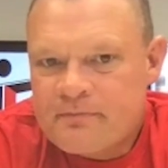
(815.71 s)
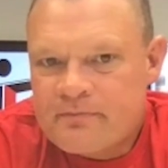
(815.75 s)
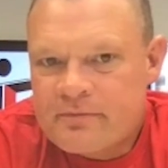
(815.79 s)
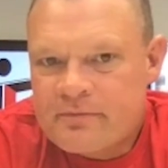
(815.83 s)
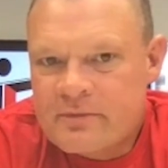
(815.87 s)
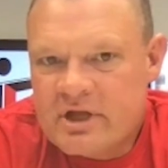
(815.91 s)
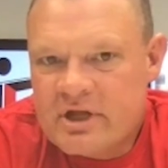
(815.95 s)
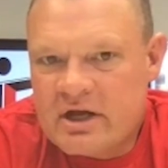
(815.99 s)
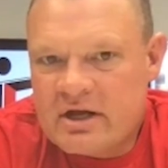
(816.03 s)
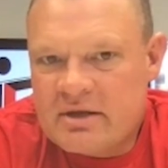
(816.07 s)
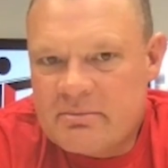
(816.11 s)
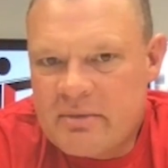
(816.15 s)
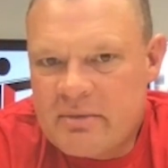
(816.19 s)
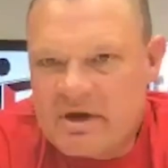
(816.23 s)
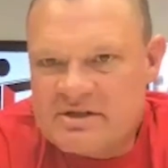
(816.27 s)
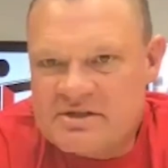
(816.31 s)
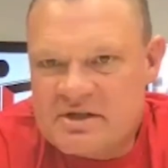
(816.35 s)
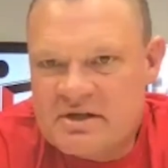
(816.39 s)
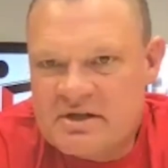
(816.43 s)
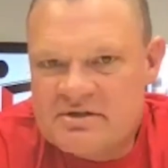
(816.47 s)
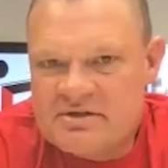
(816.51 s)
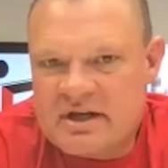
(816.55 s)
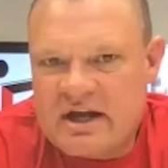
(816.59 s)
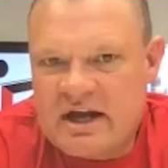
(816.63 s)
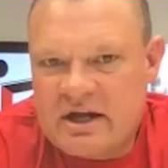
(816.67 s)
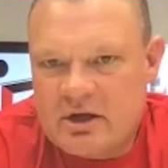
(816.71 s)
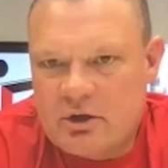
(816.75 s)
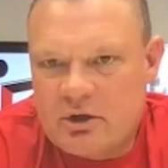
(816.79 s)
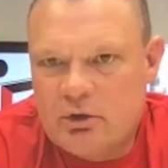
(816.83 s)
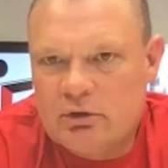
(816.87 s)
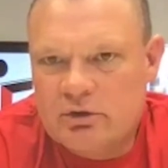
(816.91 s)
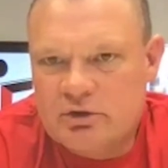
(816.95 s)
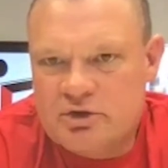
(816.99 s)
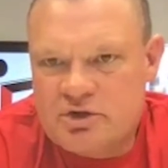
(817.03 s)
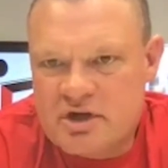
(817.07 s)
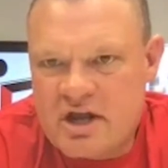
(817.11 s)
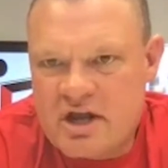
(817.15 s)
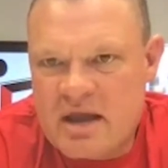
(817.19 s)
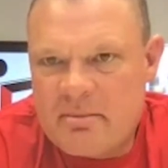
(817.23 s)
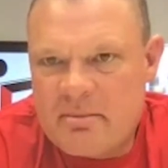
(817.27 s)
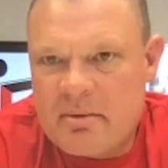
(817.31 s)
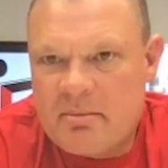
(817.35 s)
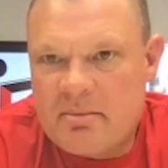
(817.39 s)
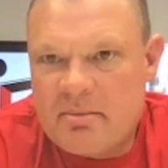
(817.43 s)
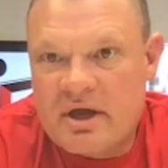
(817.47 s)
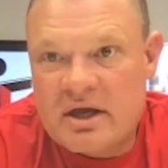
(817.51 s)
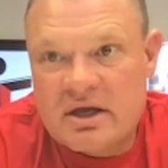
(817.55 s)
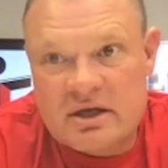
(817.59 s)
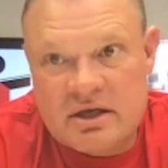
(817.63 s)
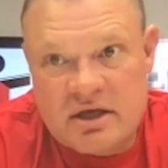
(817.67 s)
Like my son's like, I Googled your name. I'm
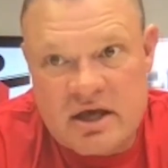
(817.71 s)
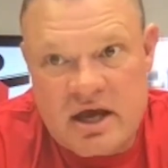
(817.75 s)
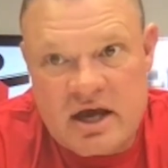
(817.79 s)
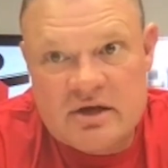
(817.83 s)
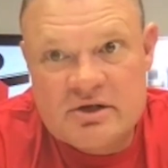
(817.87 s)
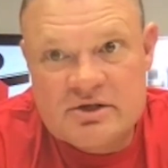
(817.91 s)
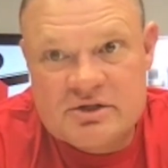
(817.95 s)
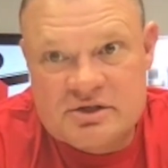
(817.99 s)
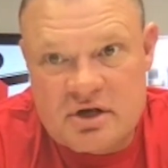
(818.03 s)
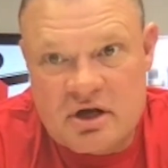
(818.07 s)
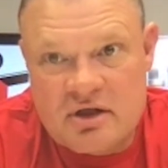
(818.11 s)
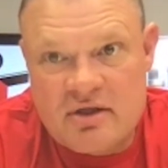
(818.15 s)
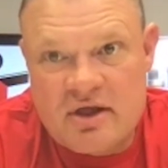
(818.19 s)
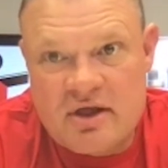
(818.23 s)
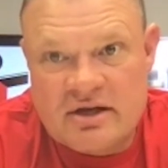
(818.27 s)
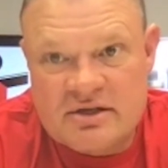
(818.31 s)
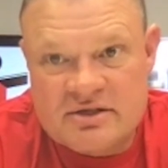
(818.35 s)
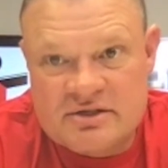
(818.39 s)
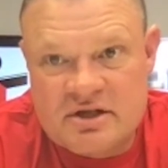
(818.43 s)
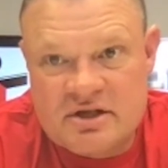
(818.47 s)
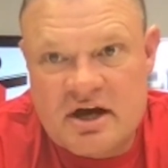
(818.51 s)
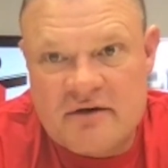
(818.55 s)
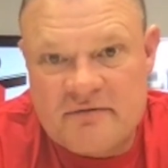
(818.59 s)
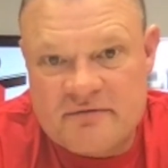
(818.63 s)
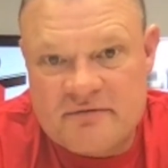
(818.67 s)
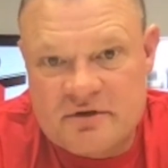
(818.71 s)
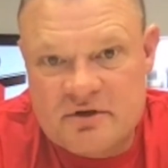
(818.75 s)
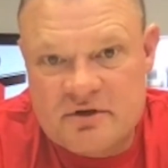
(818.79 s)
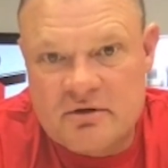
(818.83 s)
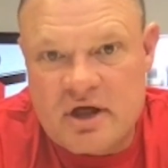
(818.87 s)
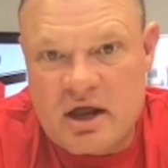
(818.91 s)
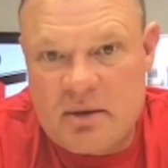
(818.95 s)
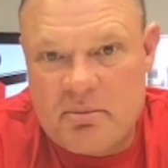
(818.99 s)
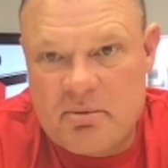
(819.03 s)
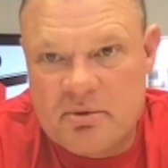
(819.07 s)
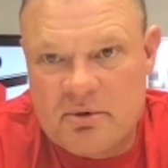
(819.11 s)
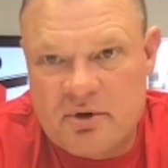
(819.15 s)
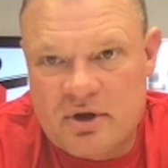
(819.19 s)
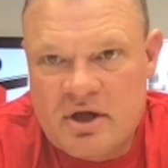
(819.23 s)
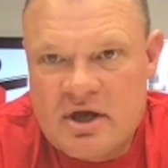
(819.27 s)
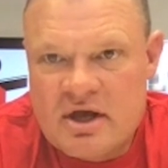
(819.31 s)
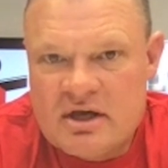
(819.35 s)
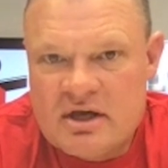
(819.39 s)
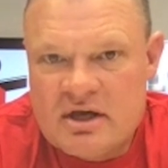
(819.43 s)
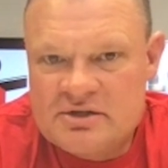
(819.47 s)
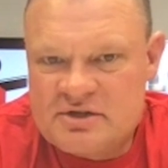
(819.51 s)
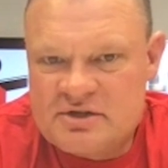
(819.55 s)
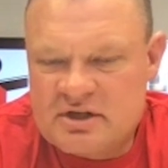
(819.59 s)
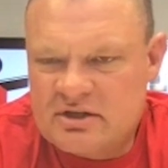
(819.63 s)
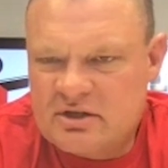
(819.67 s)
like, yeah, you saw a lot of stuff too. A lot of people don't.
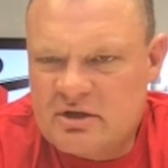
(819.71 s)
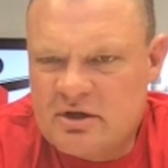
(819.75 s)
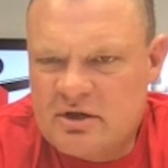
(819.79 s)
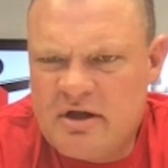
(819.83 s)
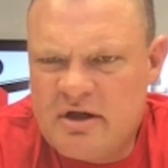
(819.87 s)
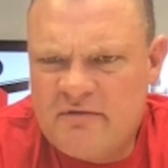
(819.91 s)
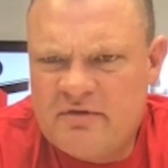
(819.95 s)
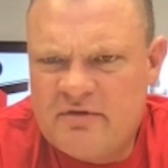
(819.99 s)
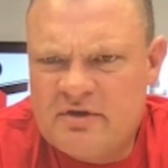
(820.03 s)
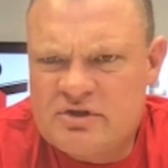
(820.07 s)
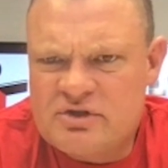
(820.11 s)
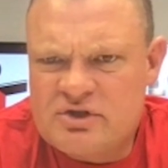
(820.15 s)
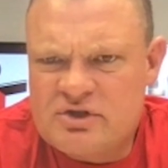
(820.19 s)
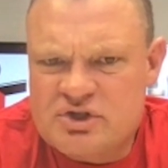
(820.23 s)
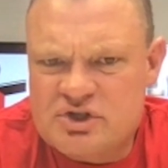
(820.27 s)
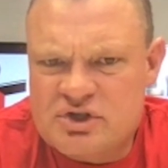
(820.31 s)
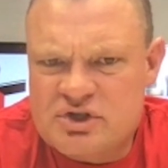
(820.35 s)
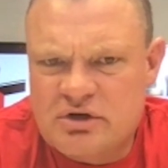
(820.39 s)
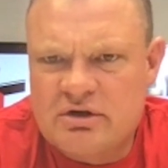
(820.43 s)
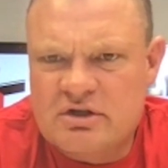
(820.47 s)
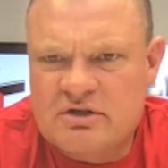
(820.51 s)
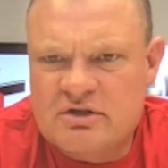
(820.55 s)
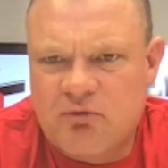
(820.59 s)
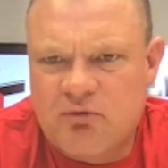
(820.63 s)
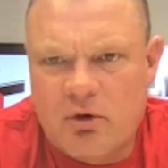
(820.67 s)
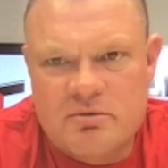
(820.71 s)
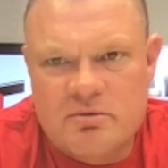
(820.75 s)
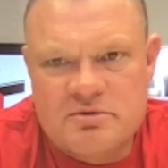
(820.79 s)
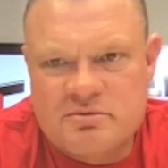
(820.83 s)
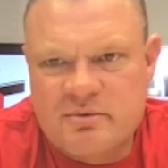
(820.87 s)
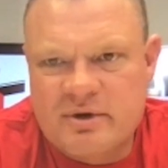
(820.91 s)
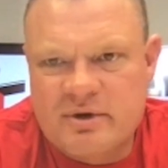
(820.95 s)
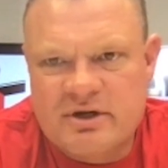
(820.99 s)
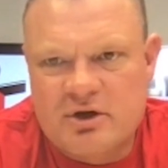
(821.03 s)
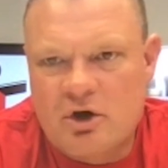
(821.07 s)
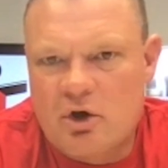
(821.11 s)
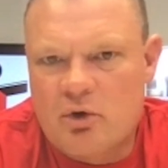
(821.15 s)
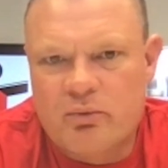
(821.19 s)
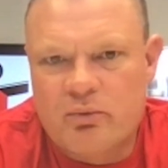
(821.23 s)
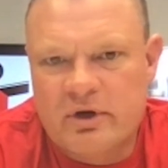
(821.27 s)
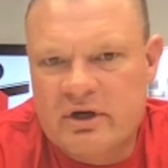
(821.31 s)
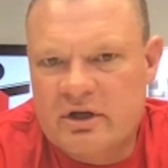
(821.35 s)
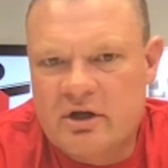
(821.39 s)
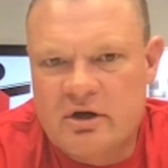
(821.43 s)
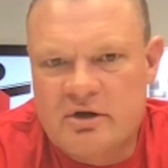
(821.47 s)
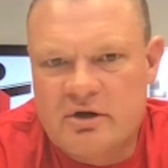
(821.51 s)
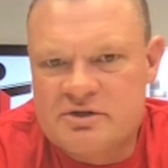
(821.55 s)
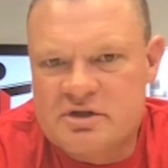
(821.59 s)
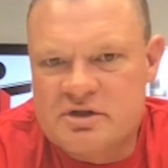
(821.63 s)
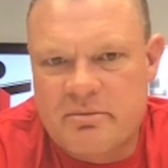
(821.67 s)
He's like, they have these insurance forms. I'm like, don't read
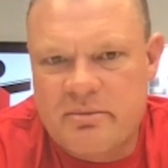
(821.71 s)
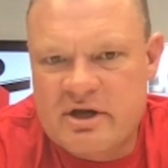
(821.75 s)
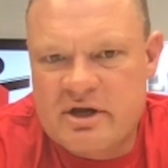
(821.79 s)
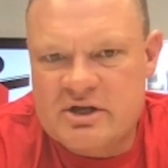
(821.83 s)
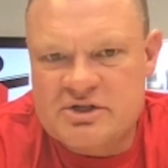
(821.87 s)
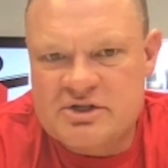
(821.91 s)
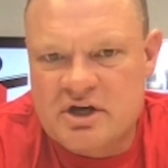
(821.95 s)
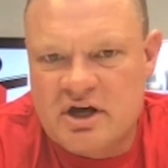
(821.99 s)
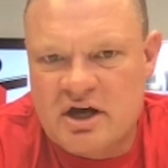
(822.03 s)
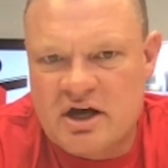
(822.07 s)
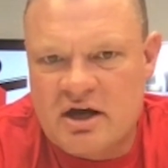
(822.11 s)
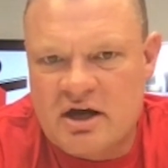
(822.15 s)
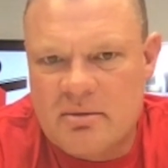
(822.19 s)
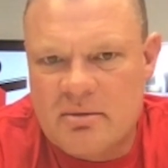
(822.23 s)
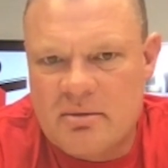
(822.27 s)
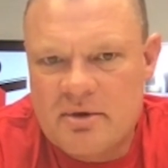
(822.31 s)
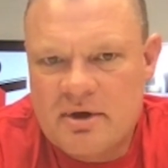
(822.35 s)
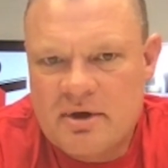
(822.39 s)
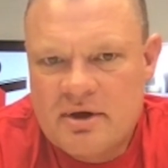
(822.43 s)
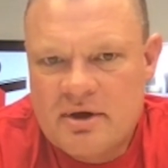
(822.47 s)
those. They'll mess you up.